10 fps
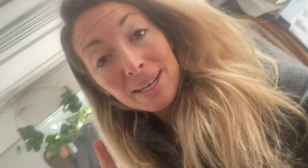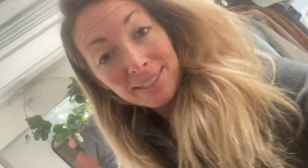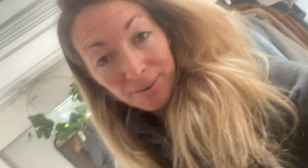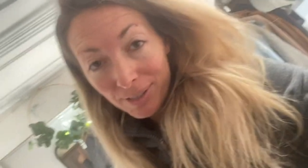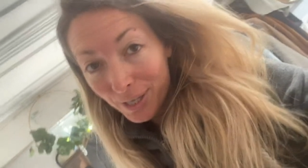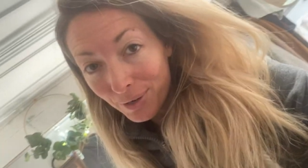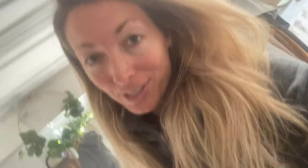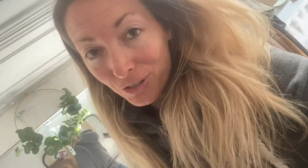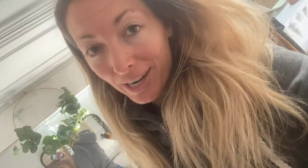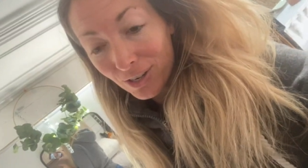and definitely going
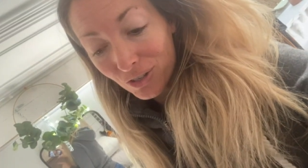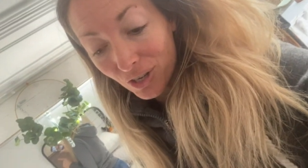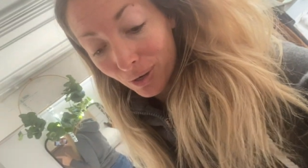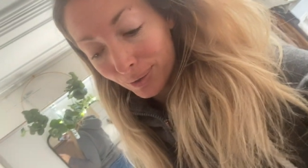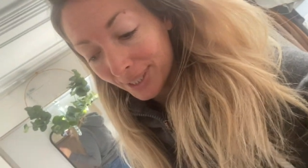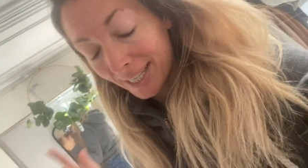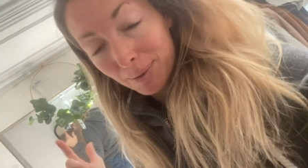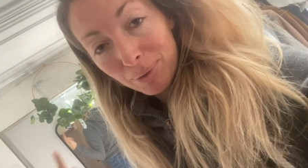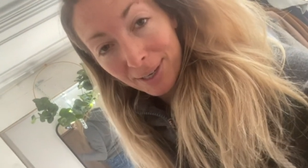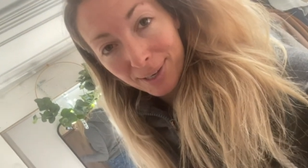to Trader Joe's. Gonna
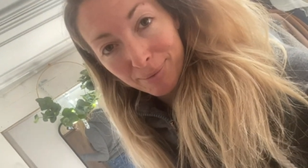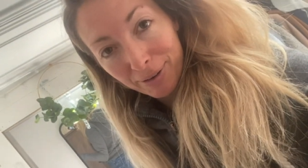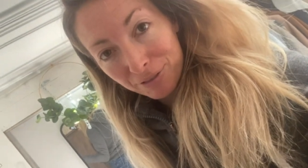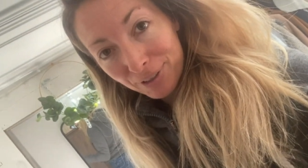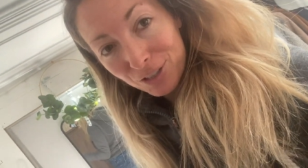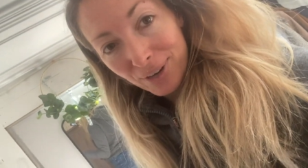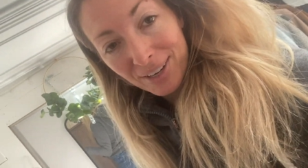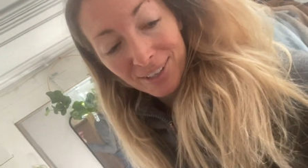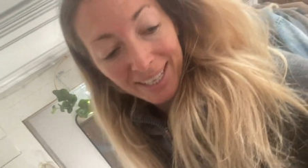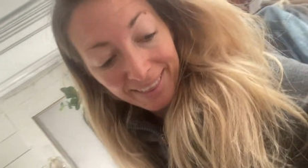plug in my
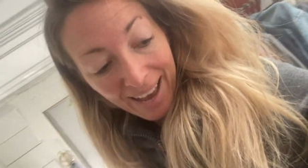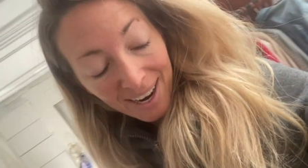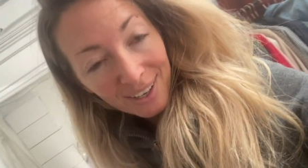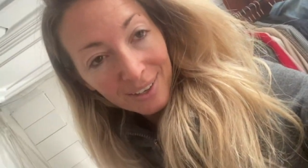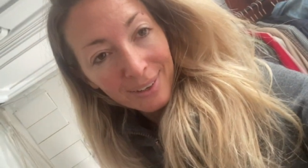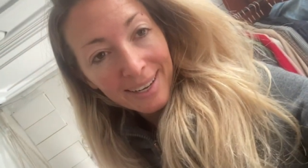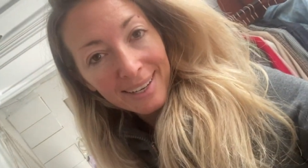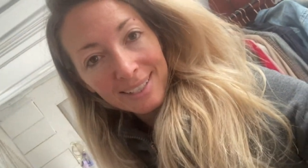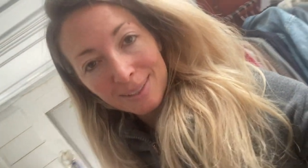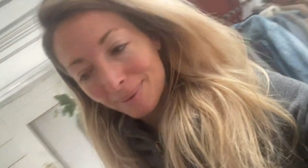refrigerator, get that going,
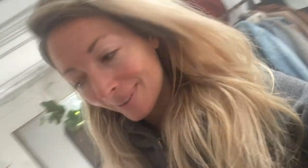get some